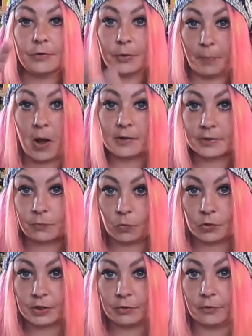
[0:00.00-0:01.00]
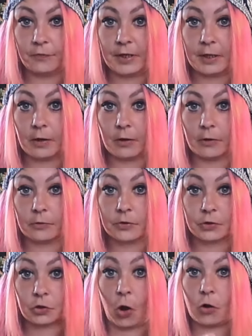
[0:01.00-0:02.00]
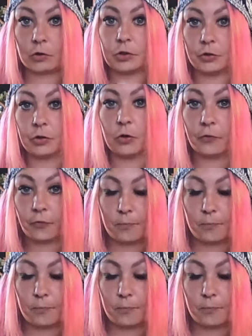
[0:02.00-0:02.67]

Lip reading: the person watching your videos start to do